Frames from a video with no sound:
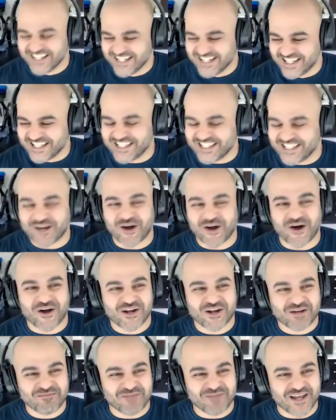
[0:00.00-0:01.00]
The
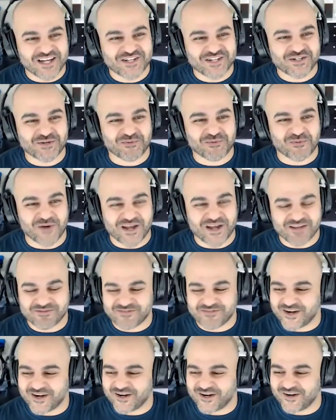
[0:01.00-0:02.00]
automation
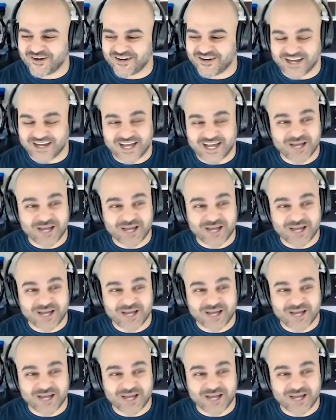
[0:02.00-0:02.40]
wayfarer. I